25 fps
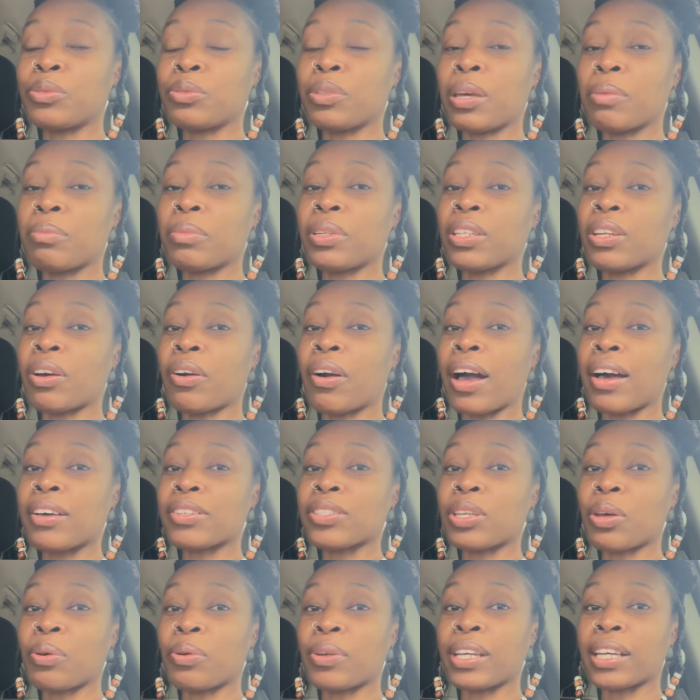let me know how
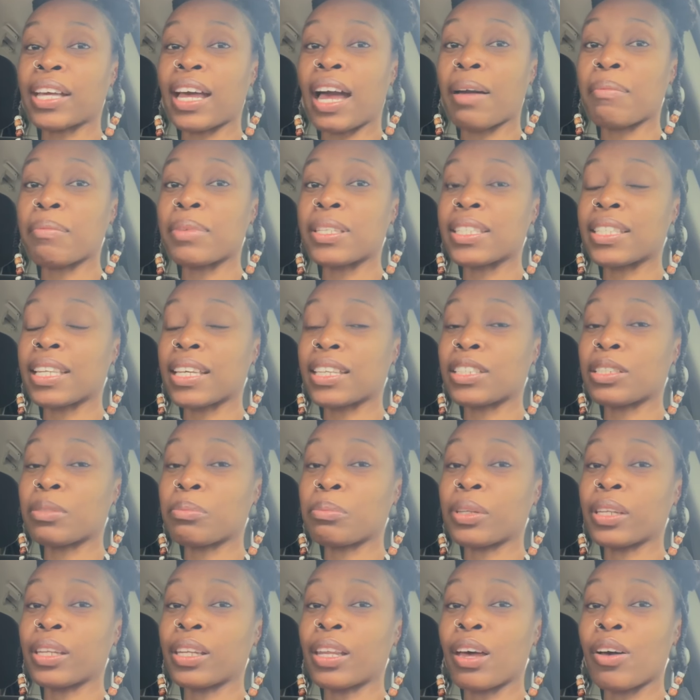so in the comment section
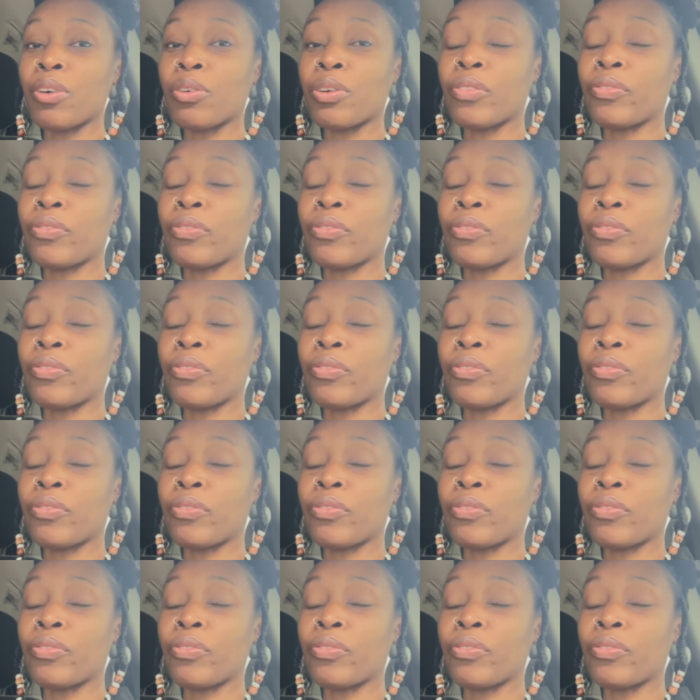below.